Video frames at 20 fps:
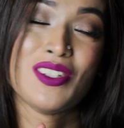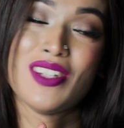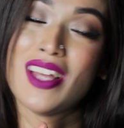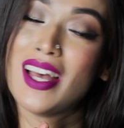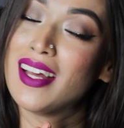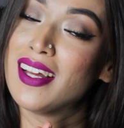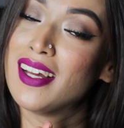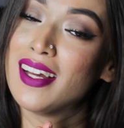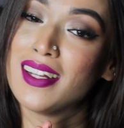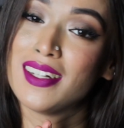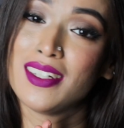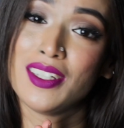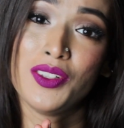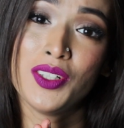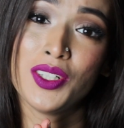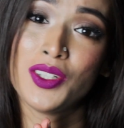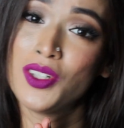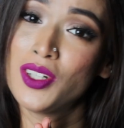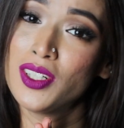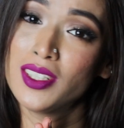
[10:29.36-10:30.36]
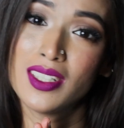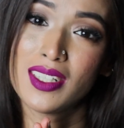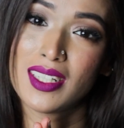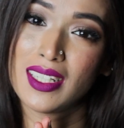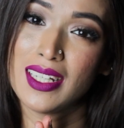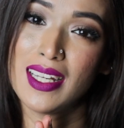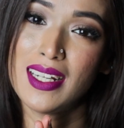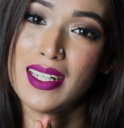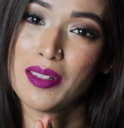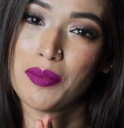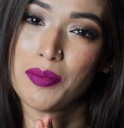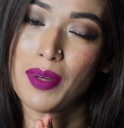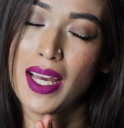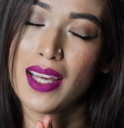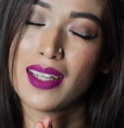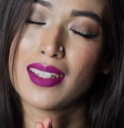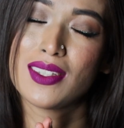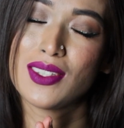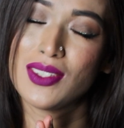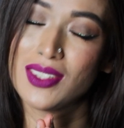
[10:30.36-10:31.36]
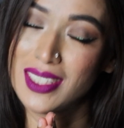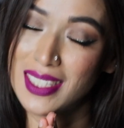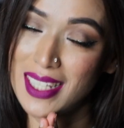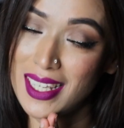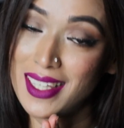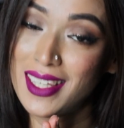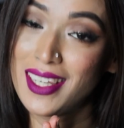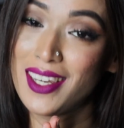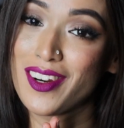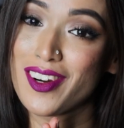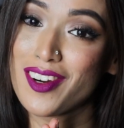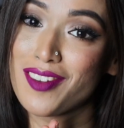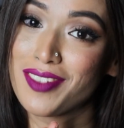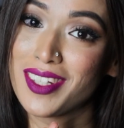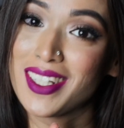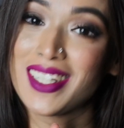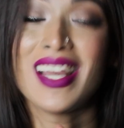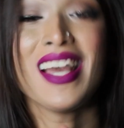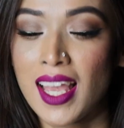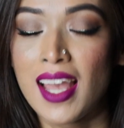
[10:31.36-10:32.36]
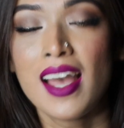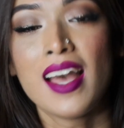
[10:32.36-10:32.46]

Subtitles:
and you're not gonna get it back, so take care of it.